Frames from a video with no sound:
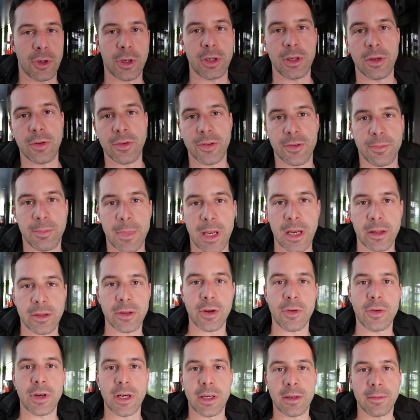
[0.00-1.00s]
gonna use
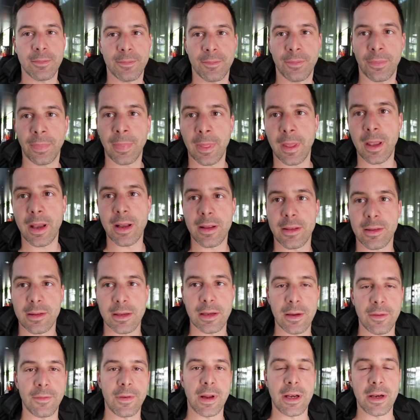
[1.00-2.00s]
melatonin and
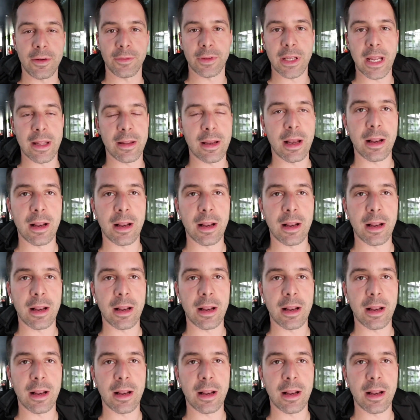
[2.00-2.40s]
see if any of that